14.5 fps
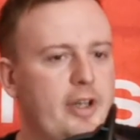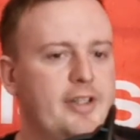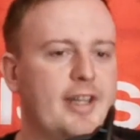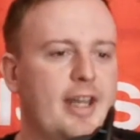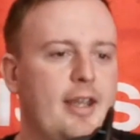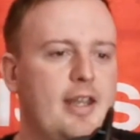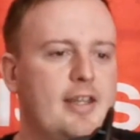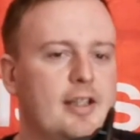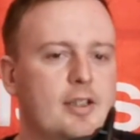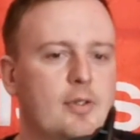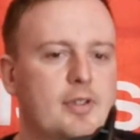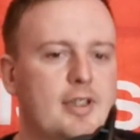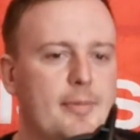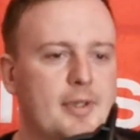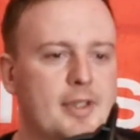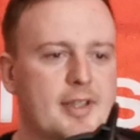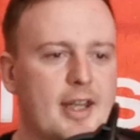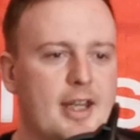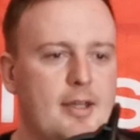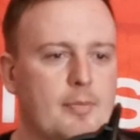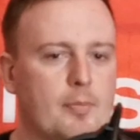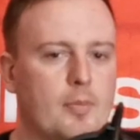His game, he's have to adapt his
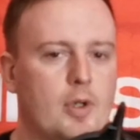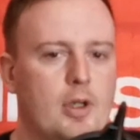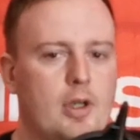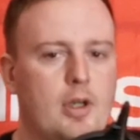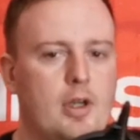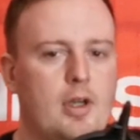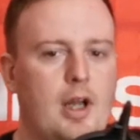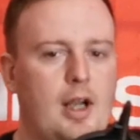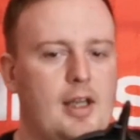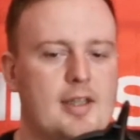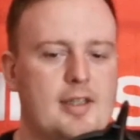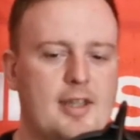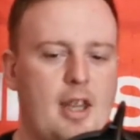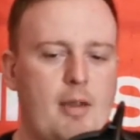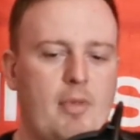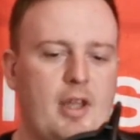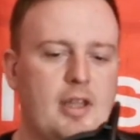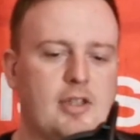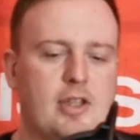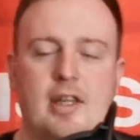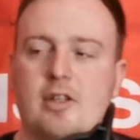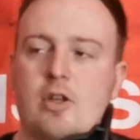game. And you see him, like
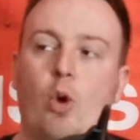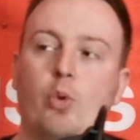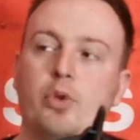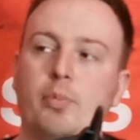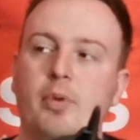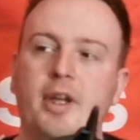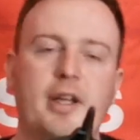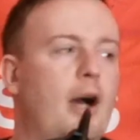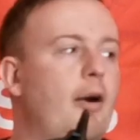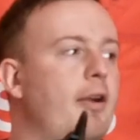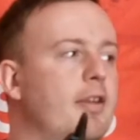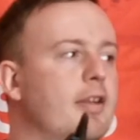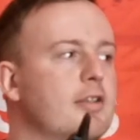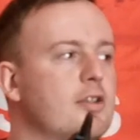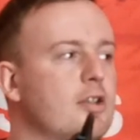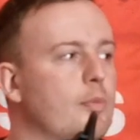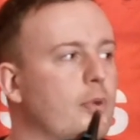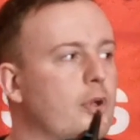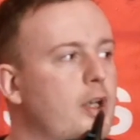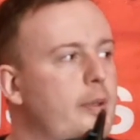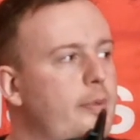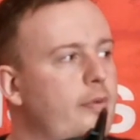his, his hold up play now, I think
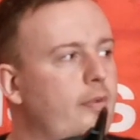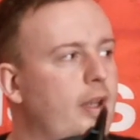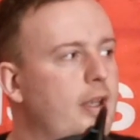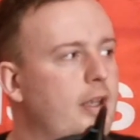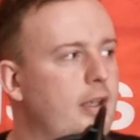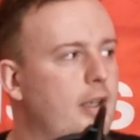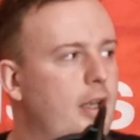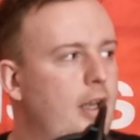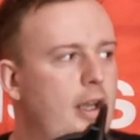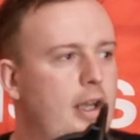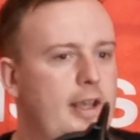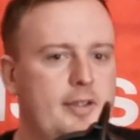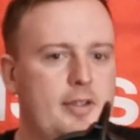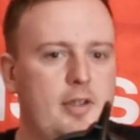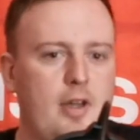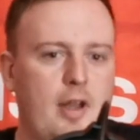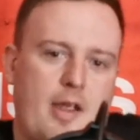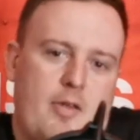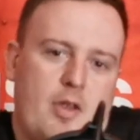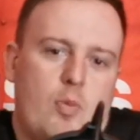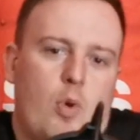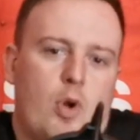superb. Like mm. he, yeah.
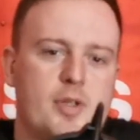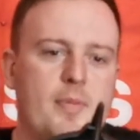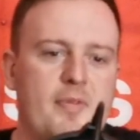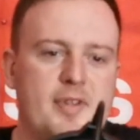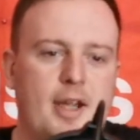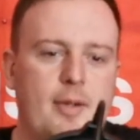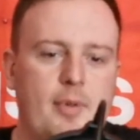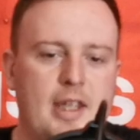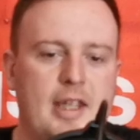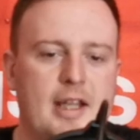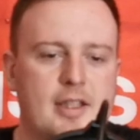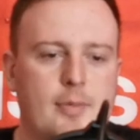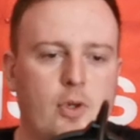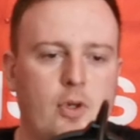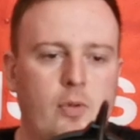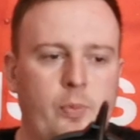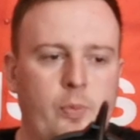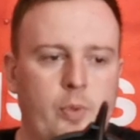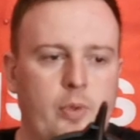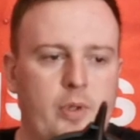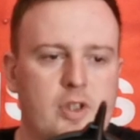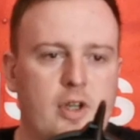you watch him every time, like he gets the ball,
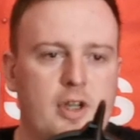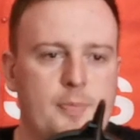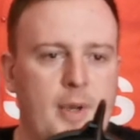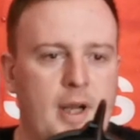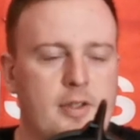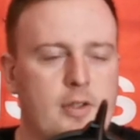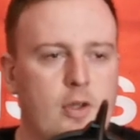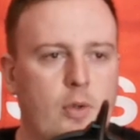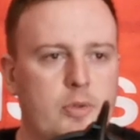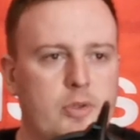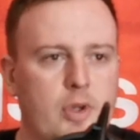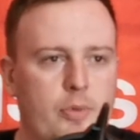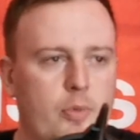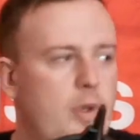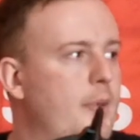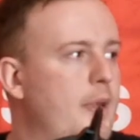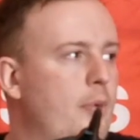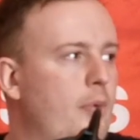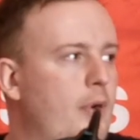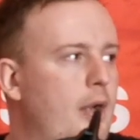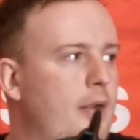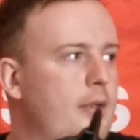well, he's got his back to goal, he's got three people
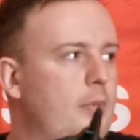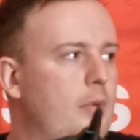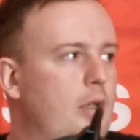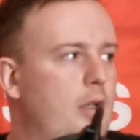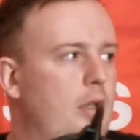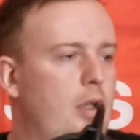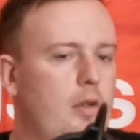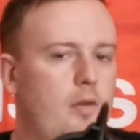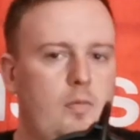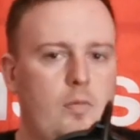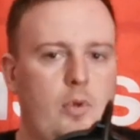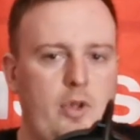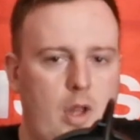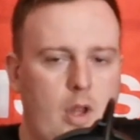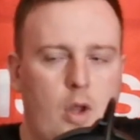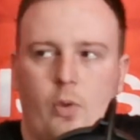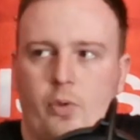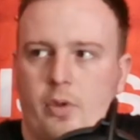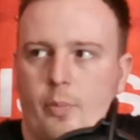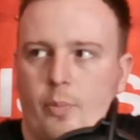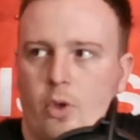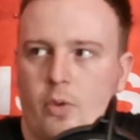around him. Yeah. Well, hold
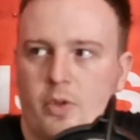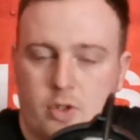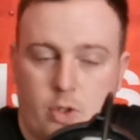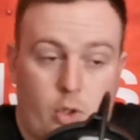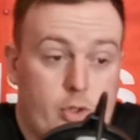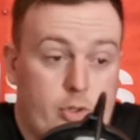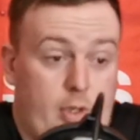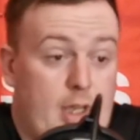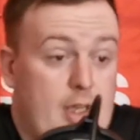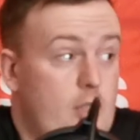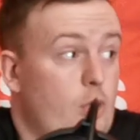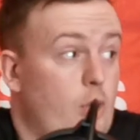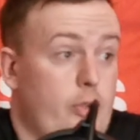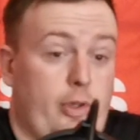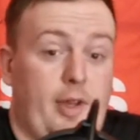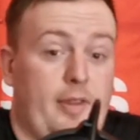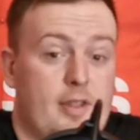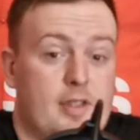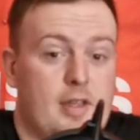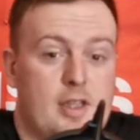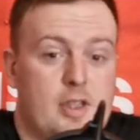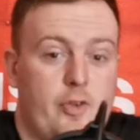up the ball, his course, his course strength
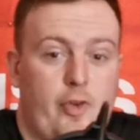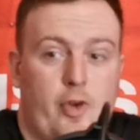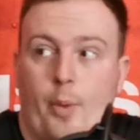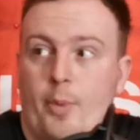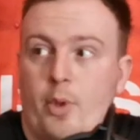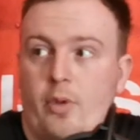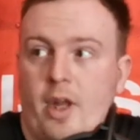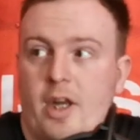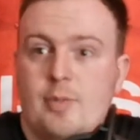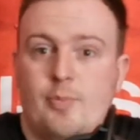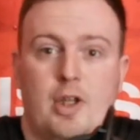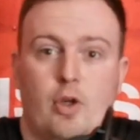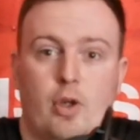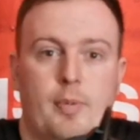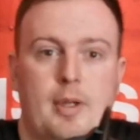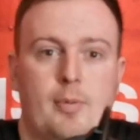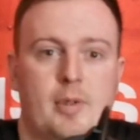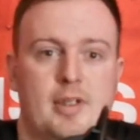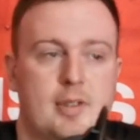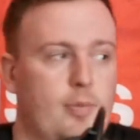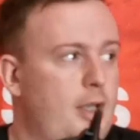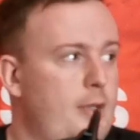is, is phenomenal. And yeah. he's bringing other people
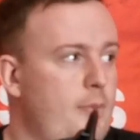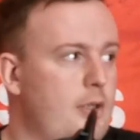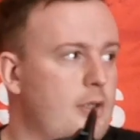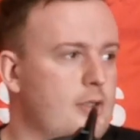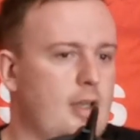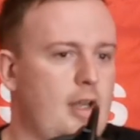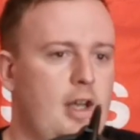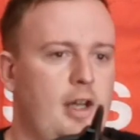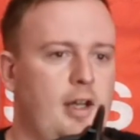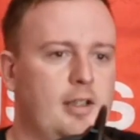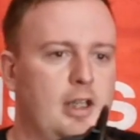into play because yeah.